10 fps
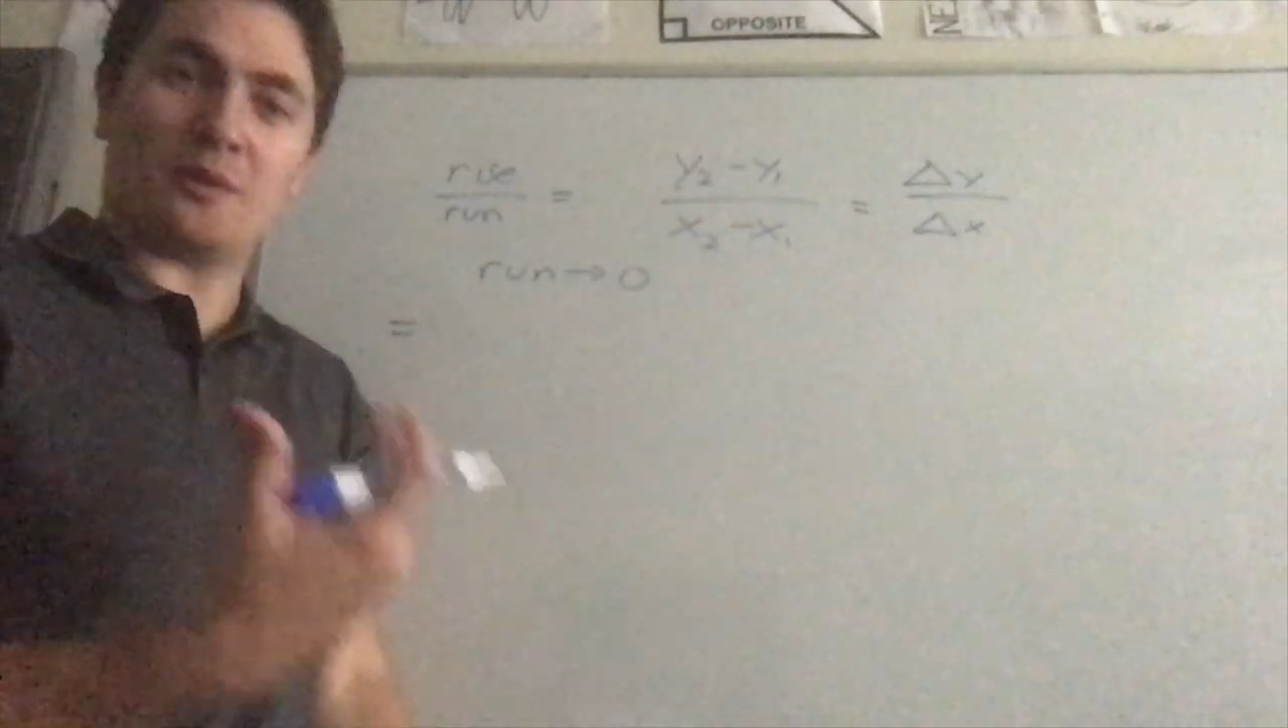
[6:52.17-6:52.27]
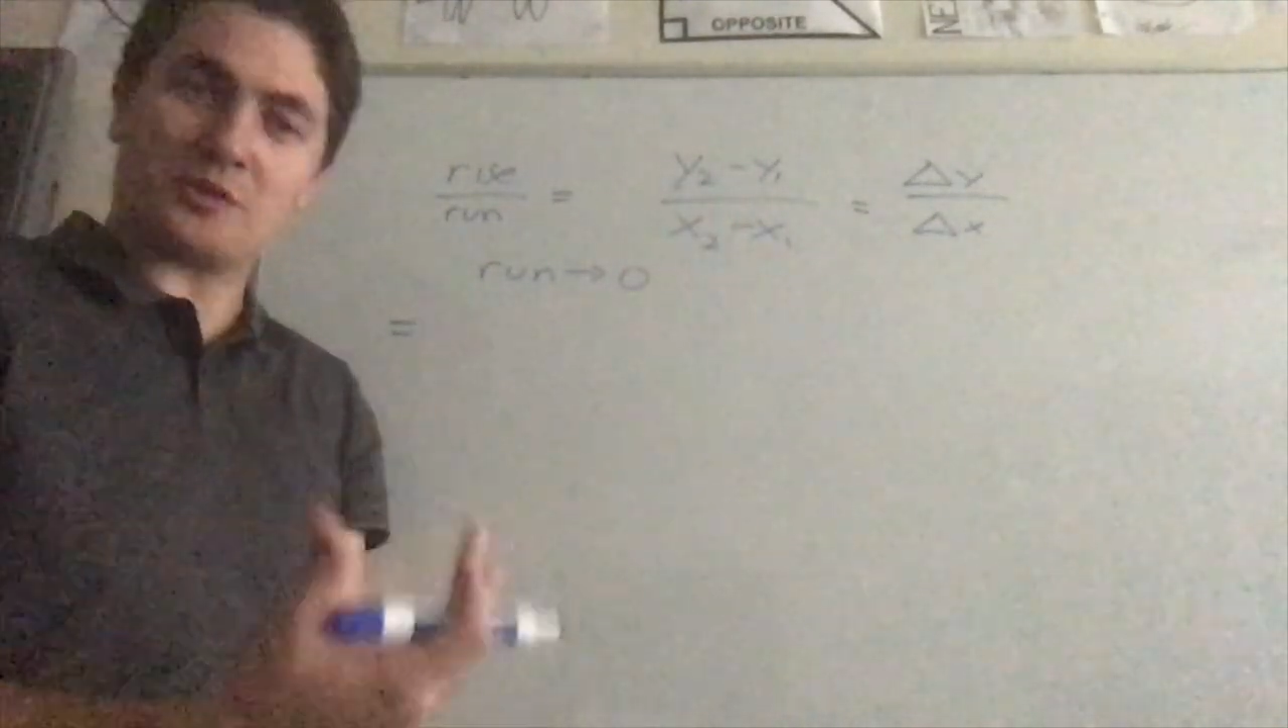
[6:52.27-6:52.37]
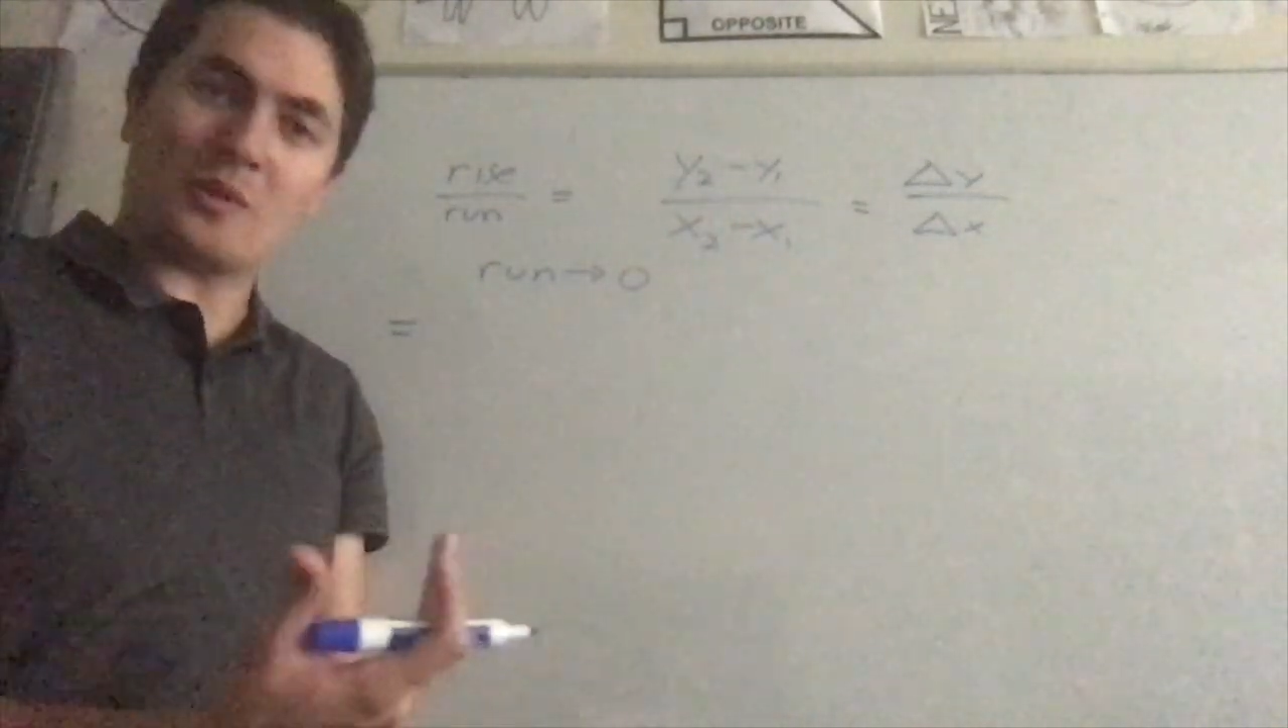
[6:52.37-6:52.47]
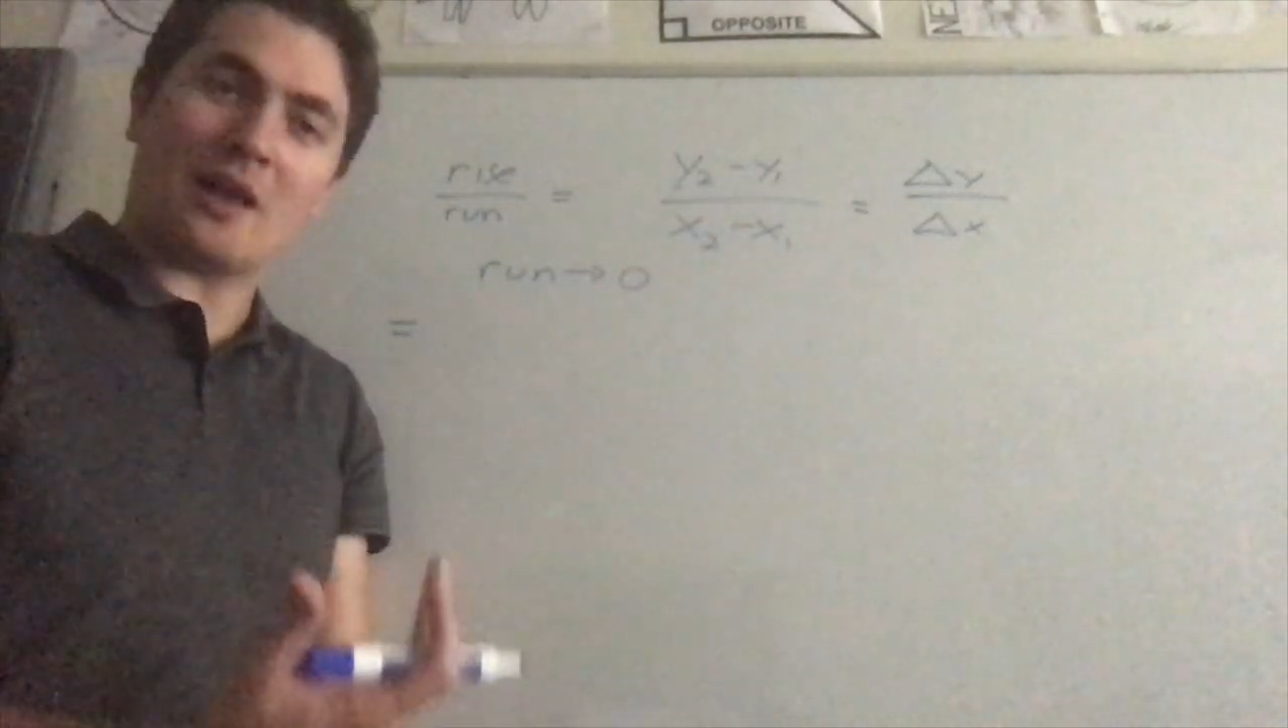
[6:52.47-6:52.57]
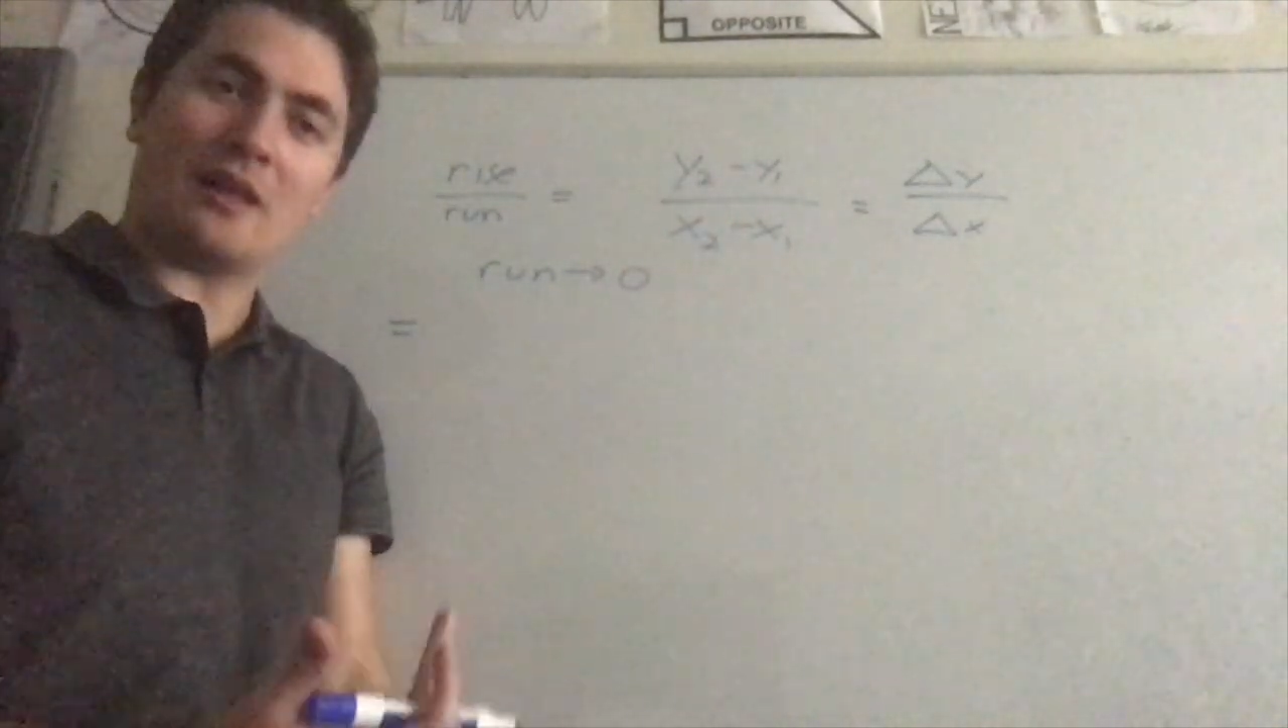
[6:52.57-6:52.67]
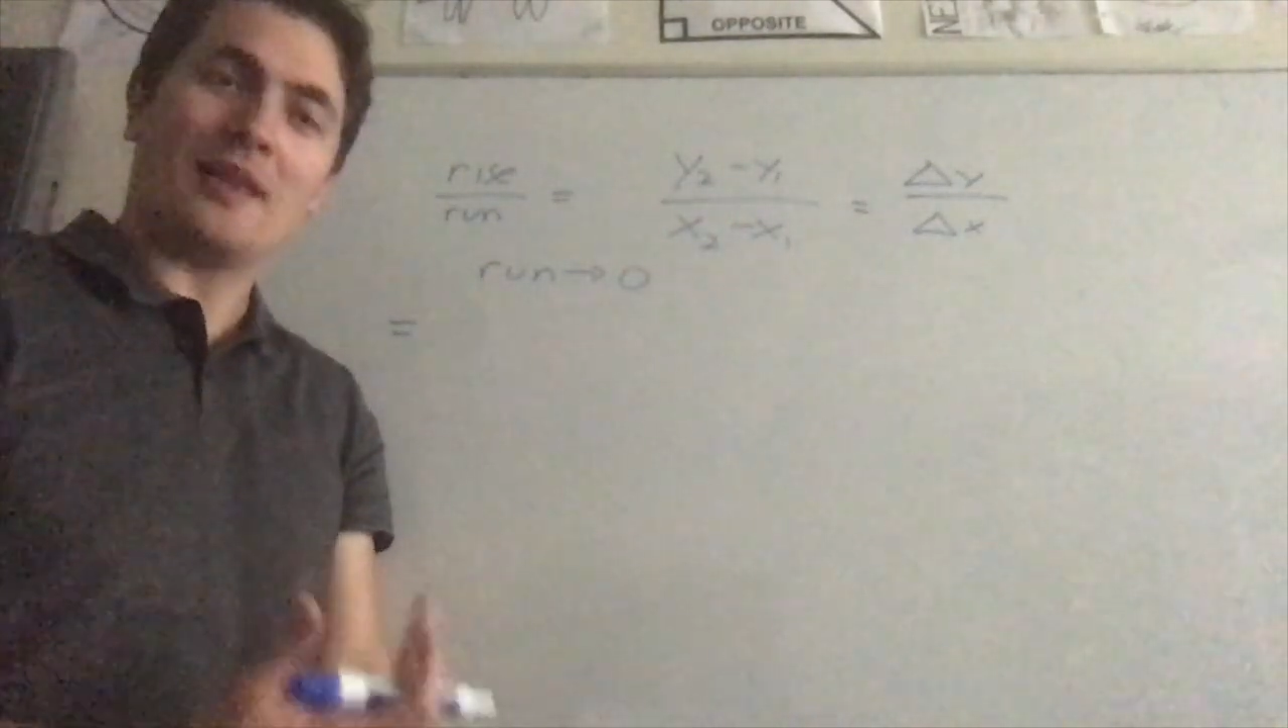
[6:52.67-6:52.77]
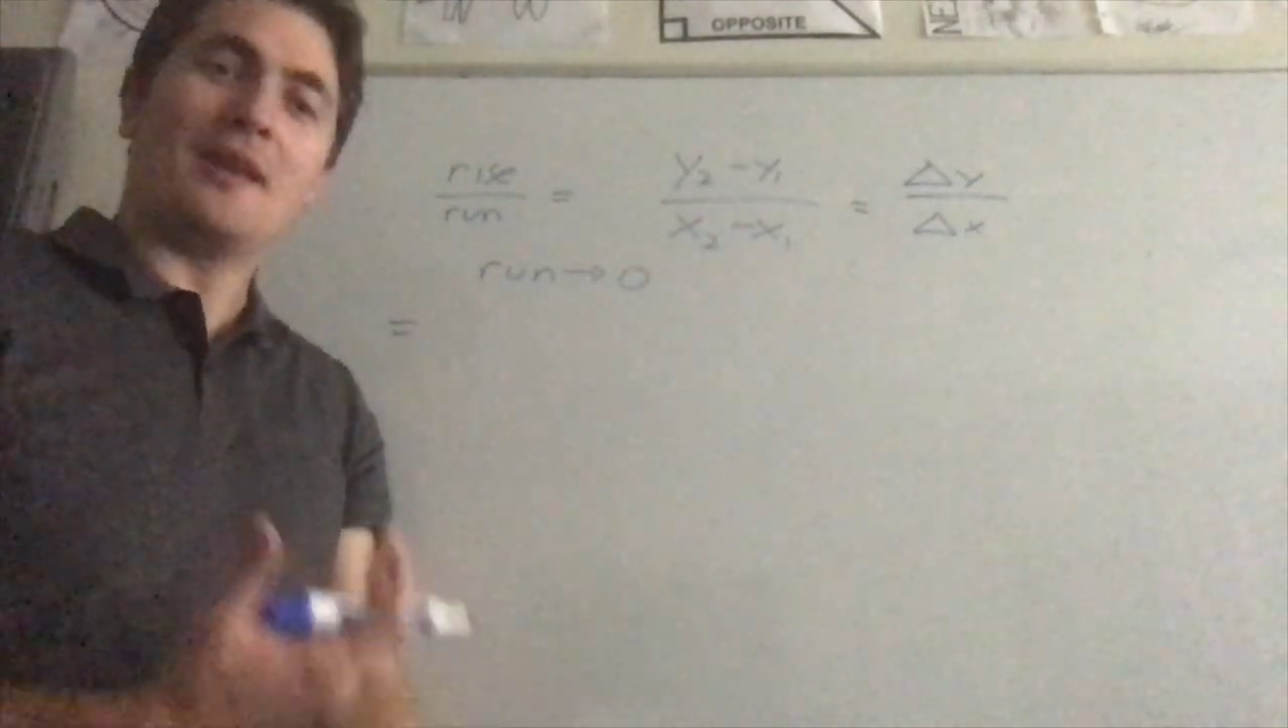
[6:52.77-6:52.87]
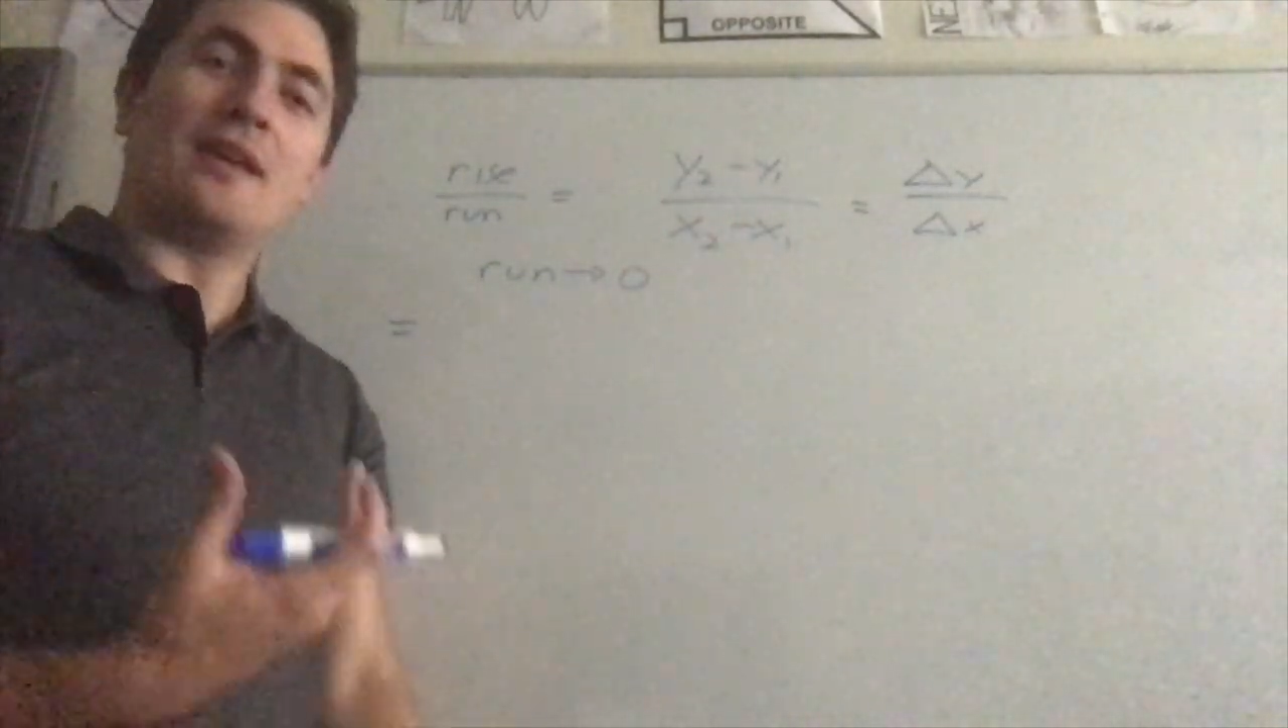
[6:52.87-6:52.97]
as well,